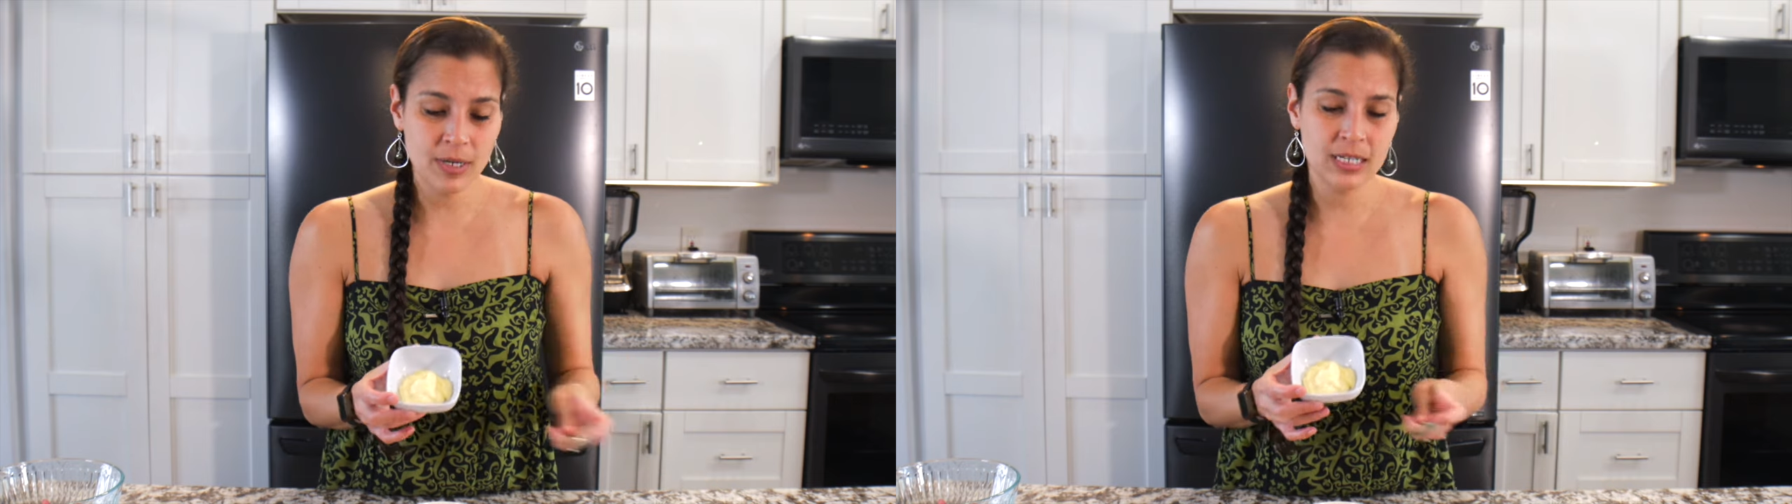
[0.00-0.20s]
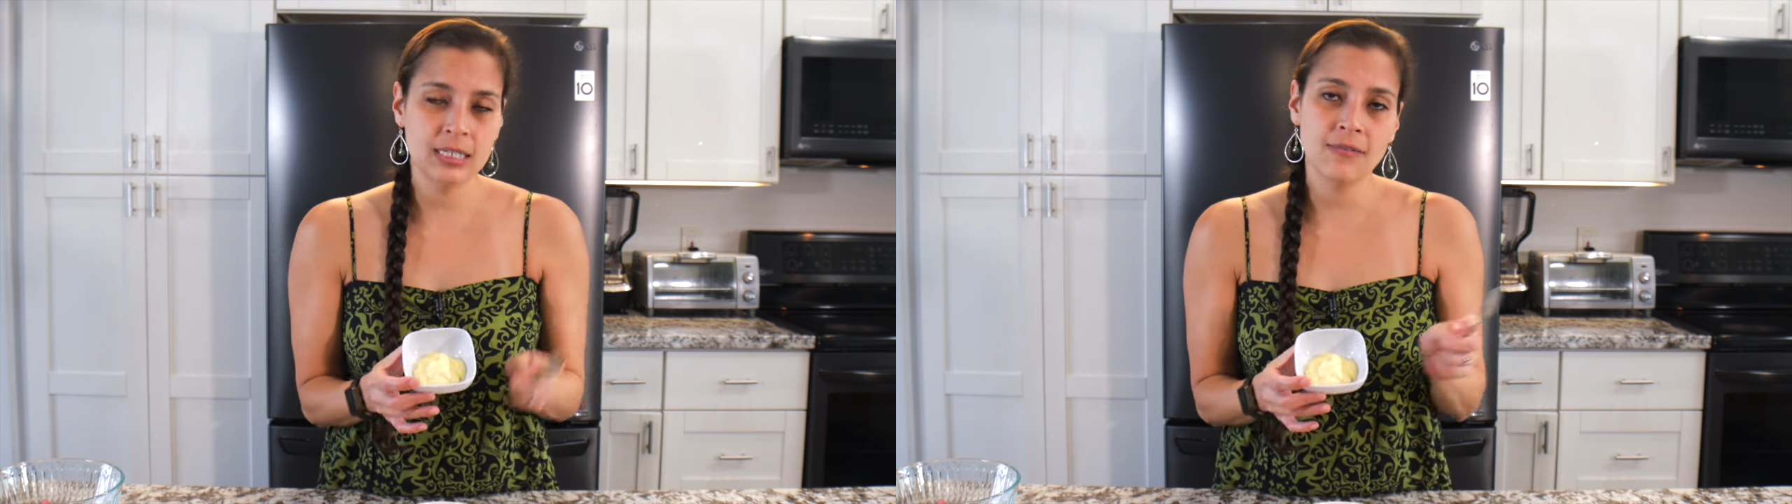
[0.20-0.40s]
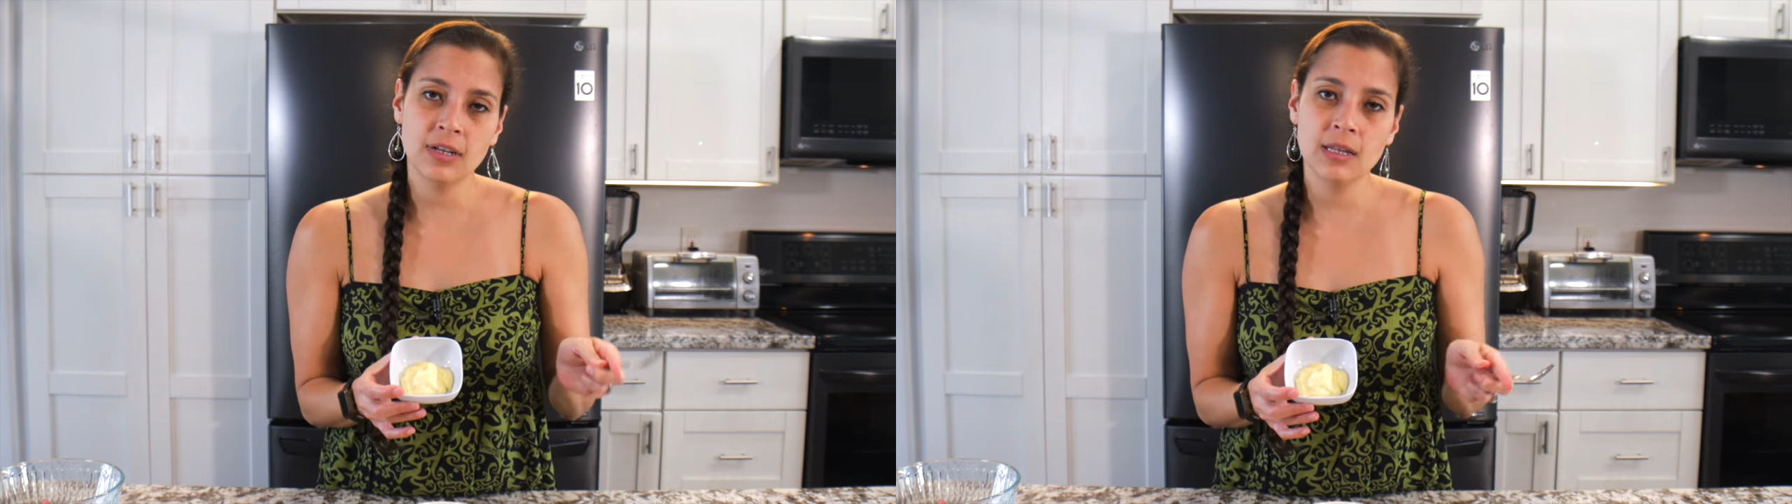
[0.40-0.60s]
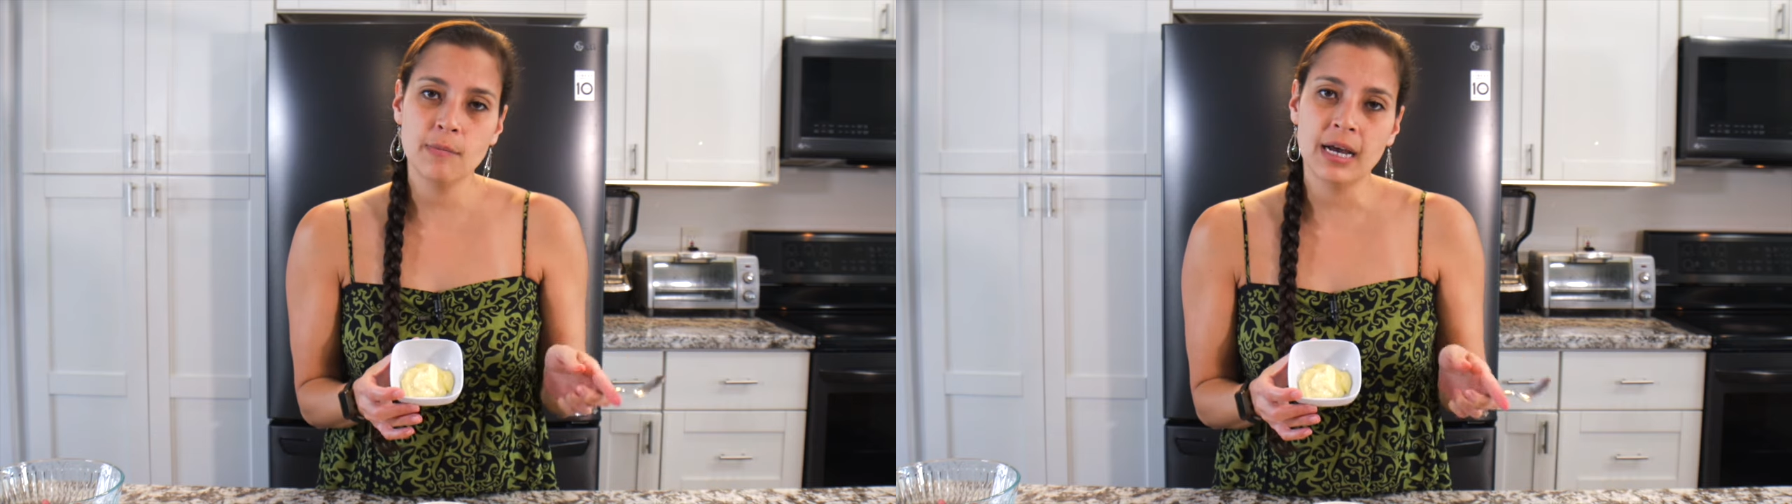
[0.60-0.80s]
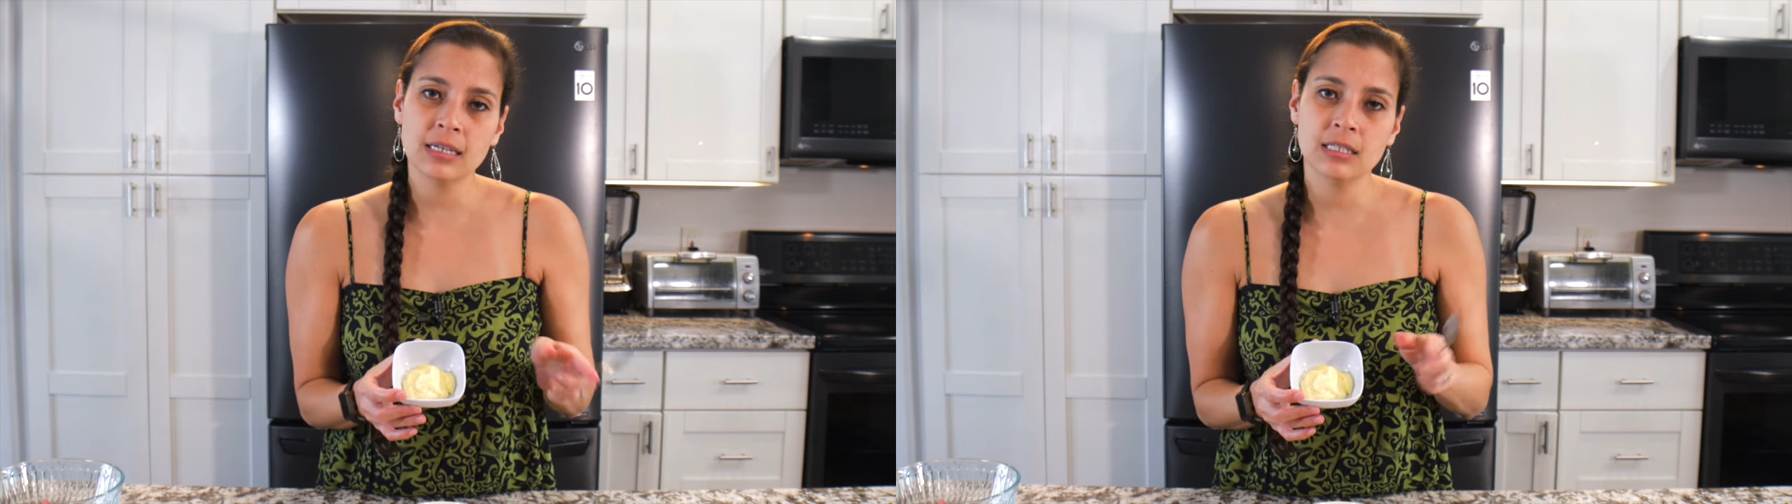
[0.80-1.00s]
but it definitely
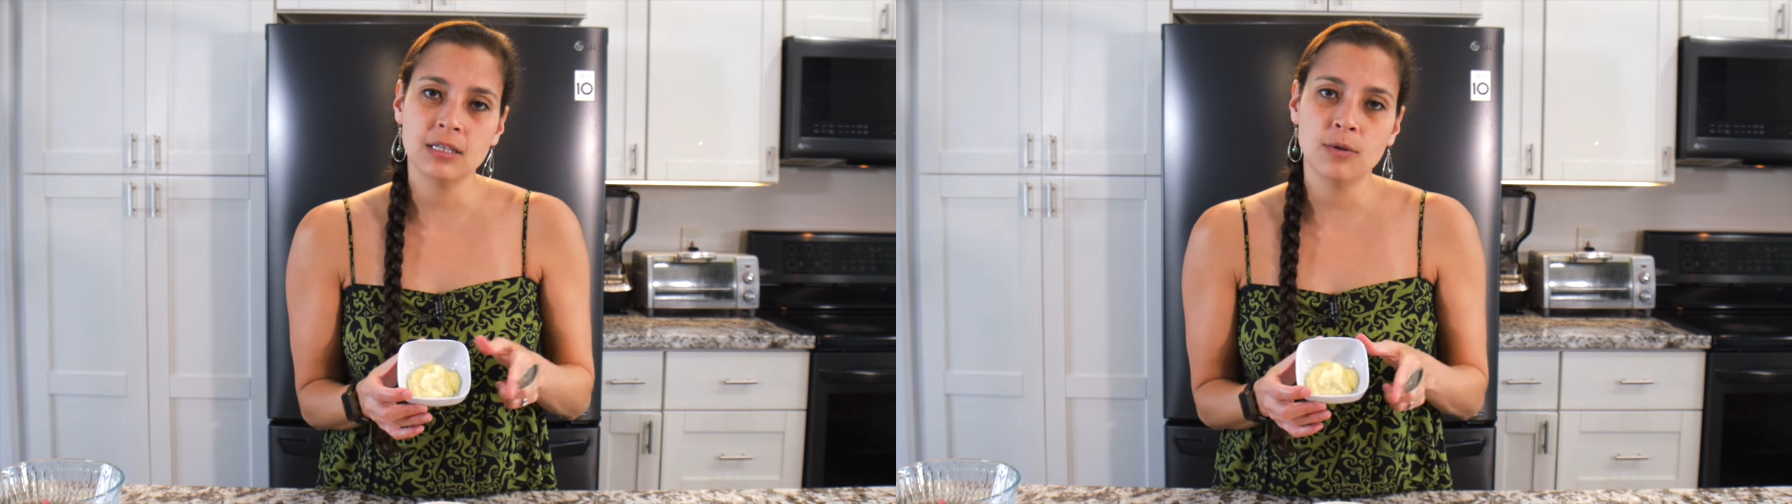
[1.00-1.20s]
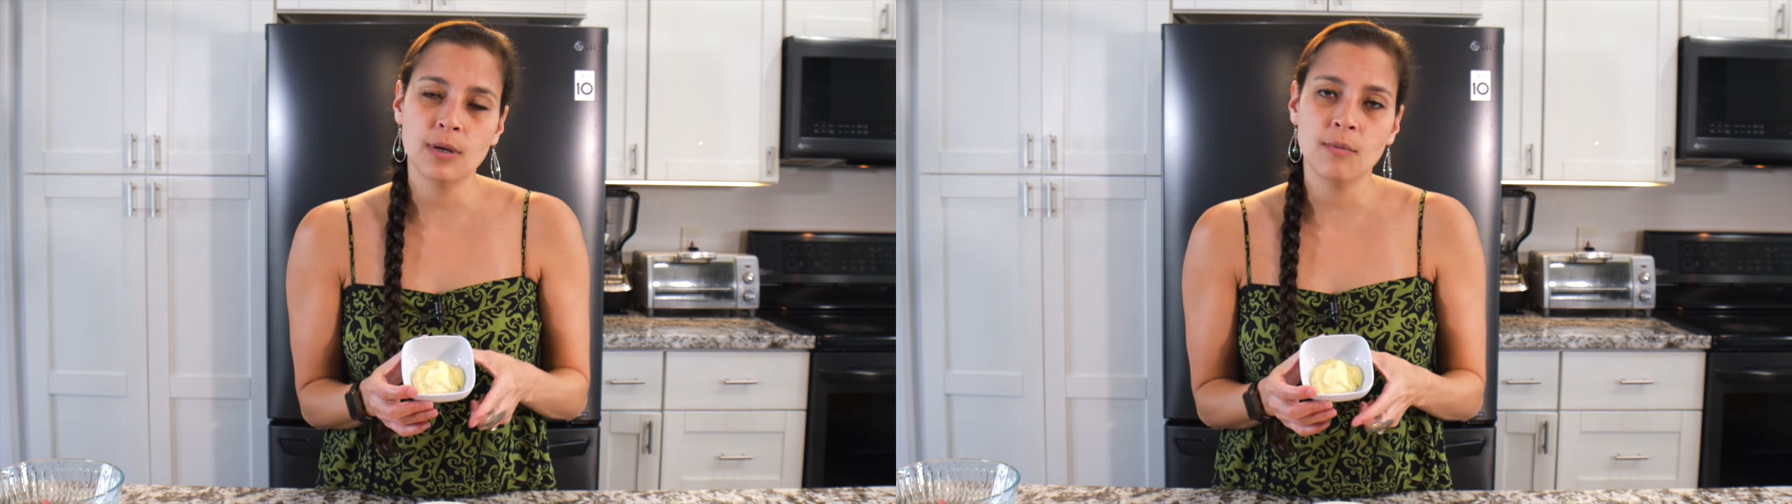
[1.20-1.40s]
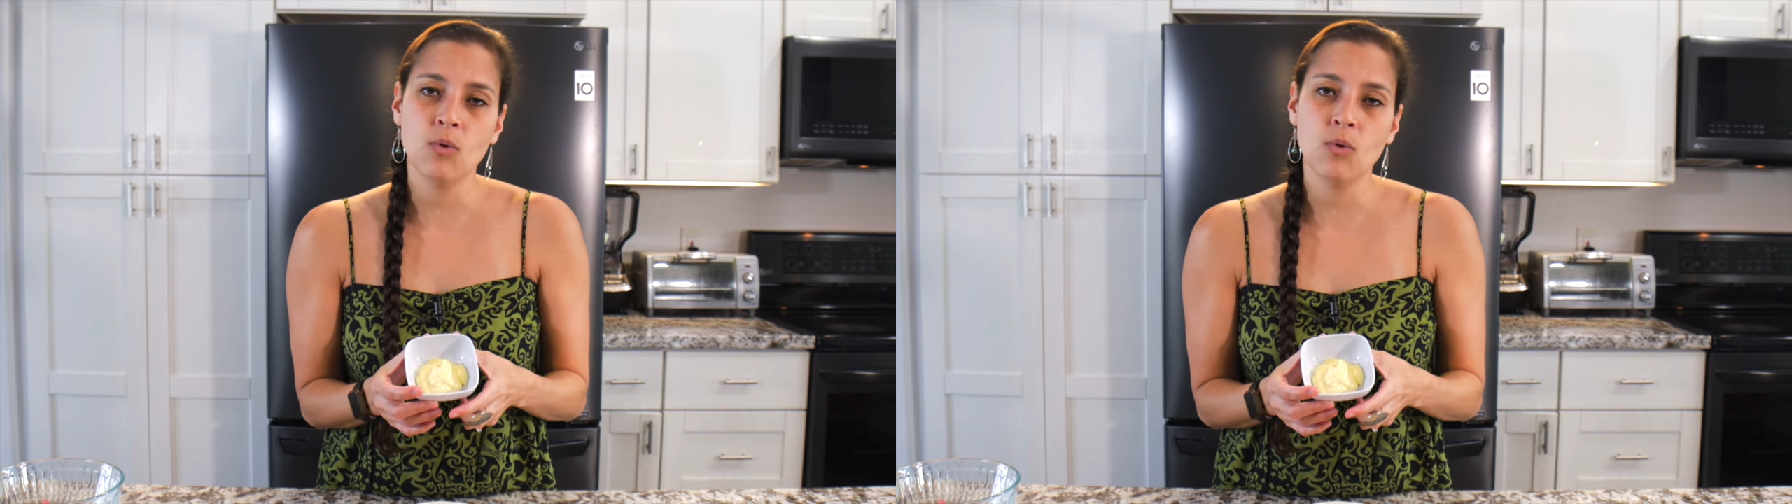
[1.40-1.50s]
packs a little bit